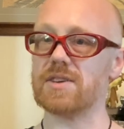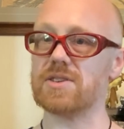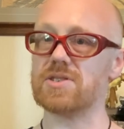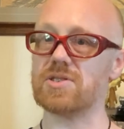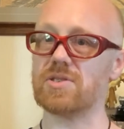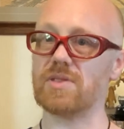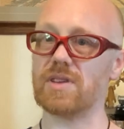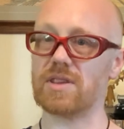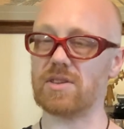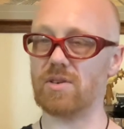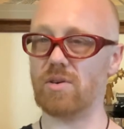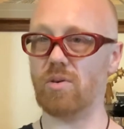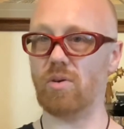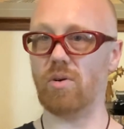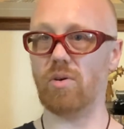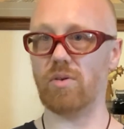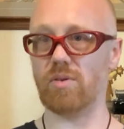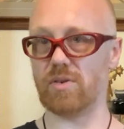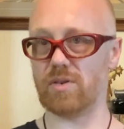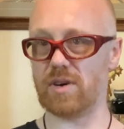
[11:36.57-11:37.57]
So like the
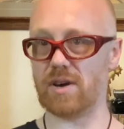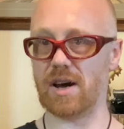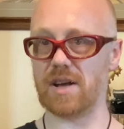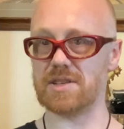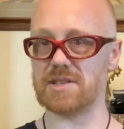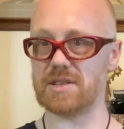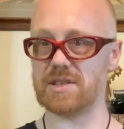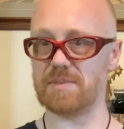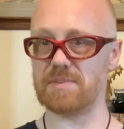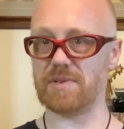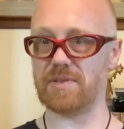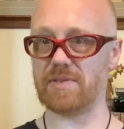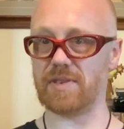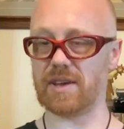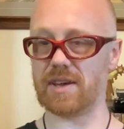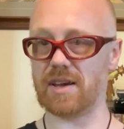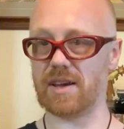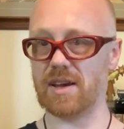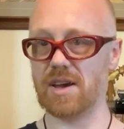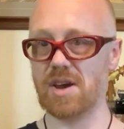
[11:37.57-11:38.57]
whole concept of
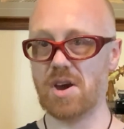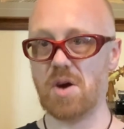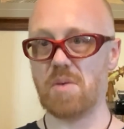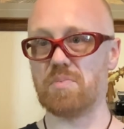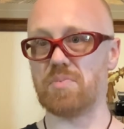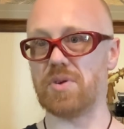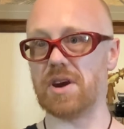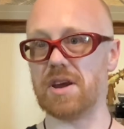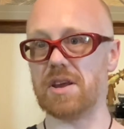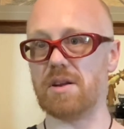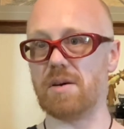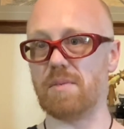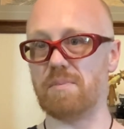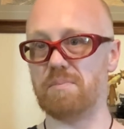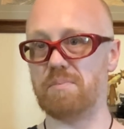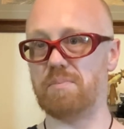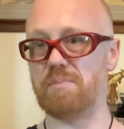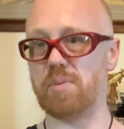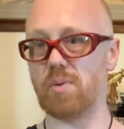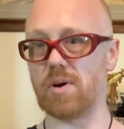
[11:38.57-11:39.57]
like bringing a
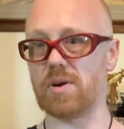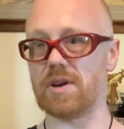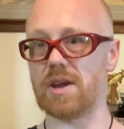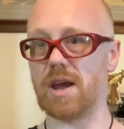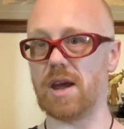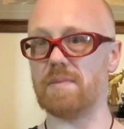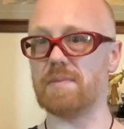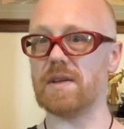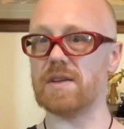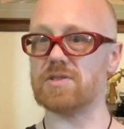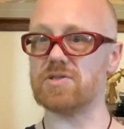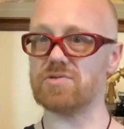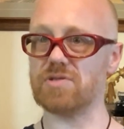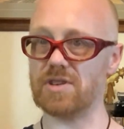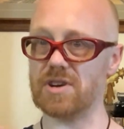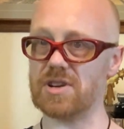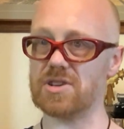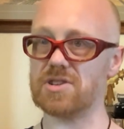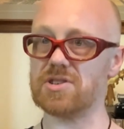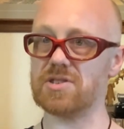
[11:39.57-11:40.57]
board game that's
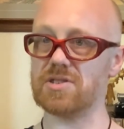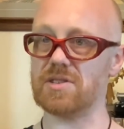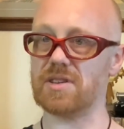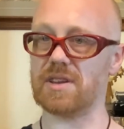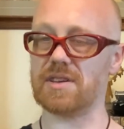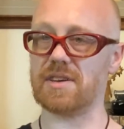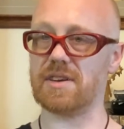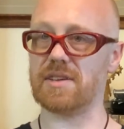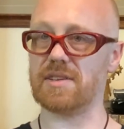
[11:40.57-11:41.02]
tradition like